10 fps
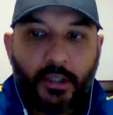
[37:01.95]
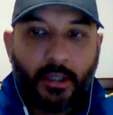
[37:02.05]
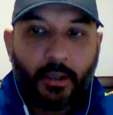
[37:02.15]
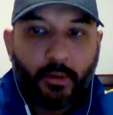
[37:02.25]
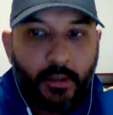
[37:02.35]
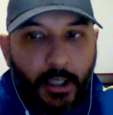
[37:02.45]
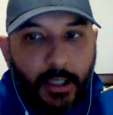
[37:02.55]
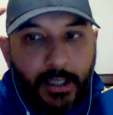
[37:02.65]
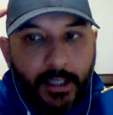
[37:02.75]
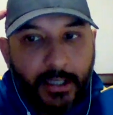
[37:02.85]
alone.
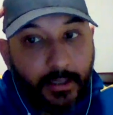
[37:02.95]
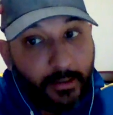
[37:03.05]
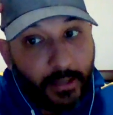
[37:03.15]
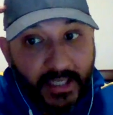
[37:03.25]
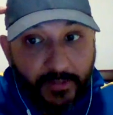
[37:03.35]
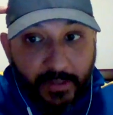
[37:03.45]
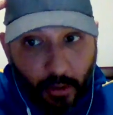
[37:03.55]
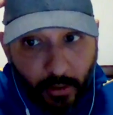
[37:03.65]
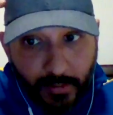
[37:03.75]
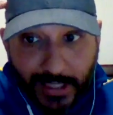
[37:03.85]
And as we
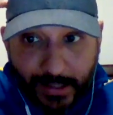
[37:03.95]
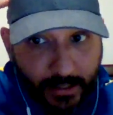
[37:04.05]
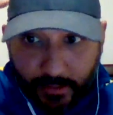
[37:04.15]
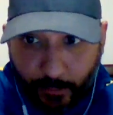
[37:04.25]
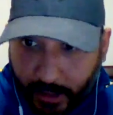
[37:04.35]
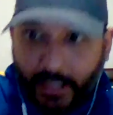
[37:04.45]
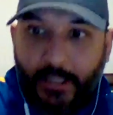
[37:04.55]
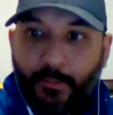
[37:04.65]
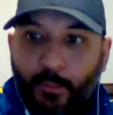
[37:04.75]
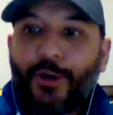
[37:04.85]
know, that doesn't work
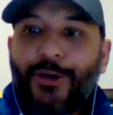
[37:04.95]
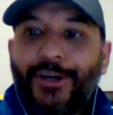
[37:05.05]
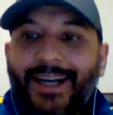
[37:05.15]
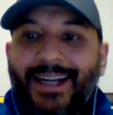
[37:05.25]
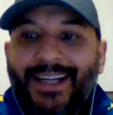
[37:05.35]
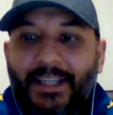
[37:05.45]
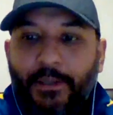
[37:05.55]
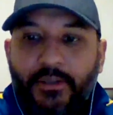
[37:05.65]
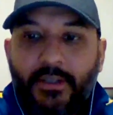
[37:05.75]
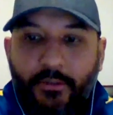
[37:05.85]
anymore.
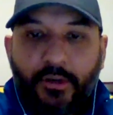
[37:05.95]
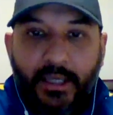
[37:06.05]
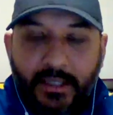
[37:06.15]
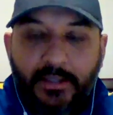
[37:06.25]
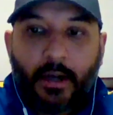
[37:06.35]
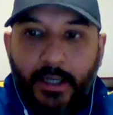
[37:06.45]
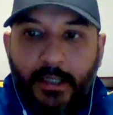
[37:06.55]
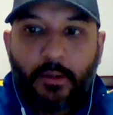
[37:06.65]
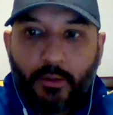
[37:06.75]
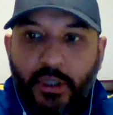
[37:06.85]
You need
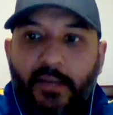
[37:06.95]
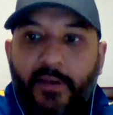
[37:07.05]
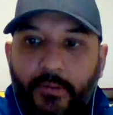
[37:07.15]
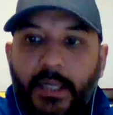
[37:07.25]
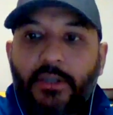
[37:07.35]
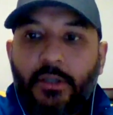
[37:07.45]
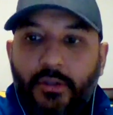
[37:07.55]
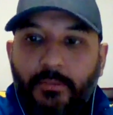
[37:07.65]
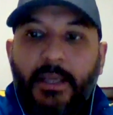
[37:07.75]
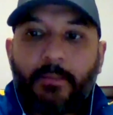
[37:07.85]
solid coaching
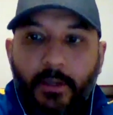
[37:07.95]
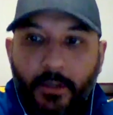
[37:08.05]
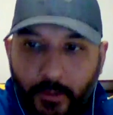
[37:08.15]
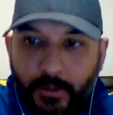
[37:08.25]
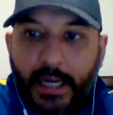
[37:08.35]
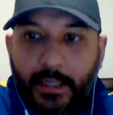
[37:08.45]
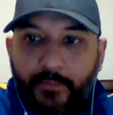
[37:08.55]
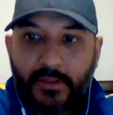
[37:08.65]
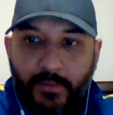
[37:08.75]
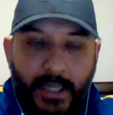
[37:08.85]
foundations to be able to do that. And
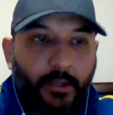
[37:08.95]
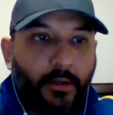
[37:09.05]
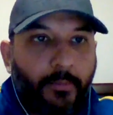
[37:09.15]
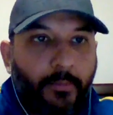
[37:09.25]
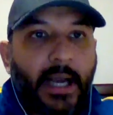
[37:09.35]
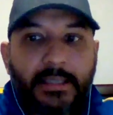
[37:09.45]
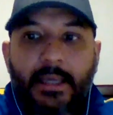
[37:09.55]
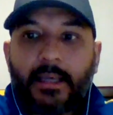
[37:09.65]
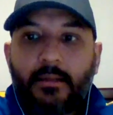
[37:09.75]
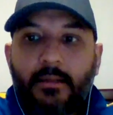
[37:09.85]
which is why
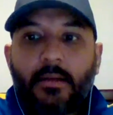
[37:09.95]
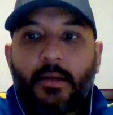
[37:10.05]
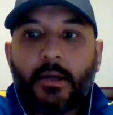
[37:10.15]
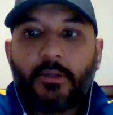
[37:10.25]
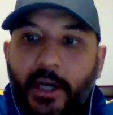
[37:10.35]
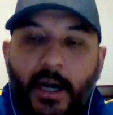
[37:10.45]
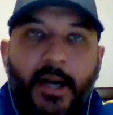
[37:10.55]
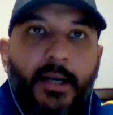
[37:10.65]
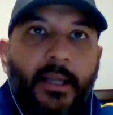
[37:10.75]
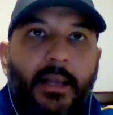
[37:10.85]
guys like
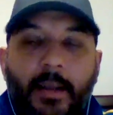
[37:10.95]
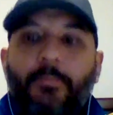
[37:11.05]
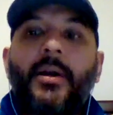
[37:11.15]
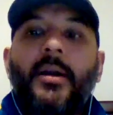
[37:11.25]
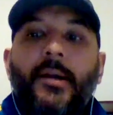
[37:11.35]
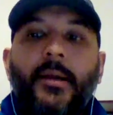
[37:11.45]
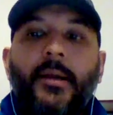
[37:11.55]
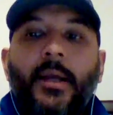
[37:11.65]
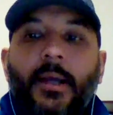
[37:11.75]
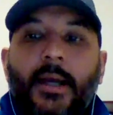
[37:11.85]
Gerrard and Lampard,
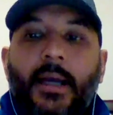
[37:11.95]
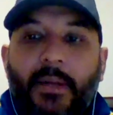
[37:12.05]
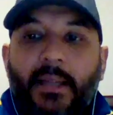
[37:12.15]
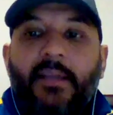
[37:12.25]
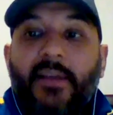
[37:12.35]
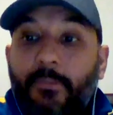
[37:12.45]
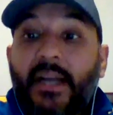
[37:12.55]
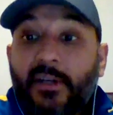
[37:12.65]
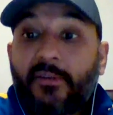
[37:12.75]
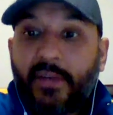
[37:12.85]
I believe, and
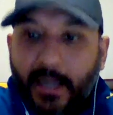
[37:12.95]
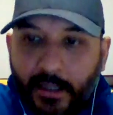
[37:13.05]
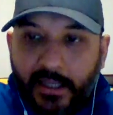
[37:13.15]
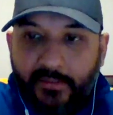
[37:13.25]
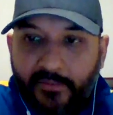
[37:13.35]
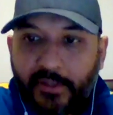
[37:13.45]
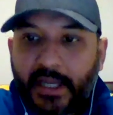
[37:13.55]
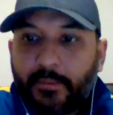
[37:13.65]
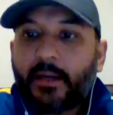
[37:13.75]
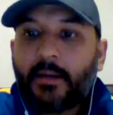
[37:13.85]
Patrick Vieira, even for
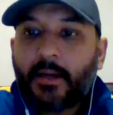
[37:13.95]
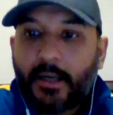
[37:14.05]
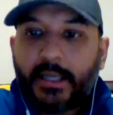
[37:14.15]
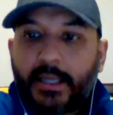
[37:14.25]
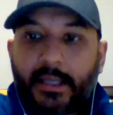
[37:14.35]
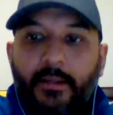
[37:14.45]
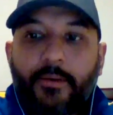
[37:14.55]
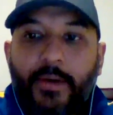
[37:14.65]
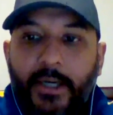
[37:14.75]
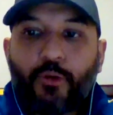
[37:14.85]
that matter, are taking
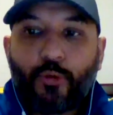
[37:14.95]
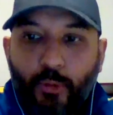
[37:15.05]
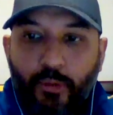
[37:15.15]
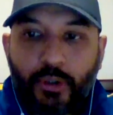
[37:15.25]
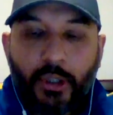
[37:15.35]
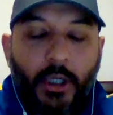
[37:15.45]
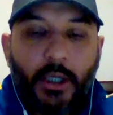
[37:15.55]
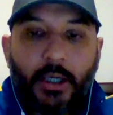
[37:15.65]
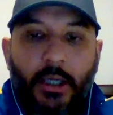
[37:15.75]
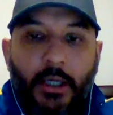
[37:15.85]
the right route
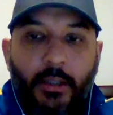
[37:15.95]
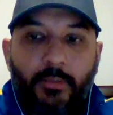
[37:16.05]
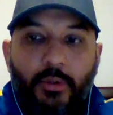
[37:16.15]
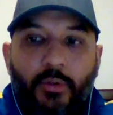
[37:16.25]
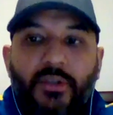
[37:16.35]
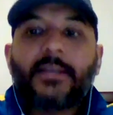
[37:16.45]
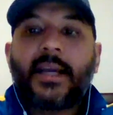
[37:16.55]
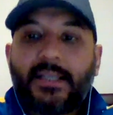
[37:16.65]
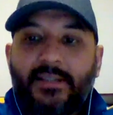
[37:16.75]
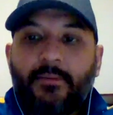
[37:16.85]
to success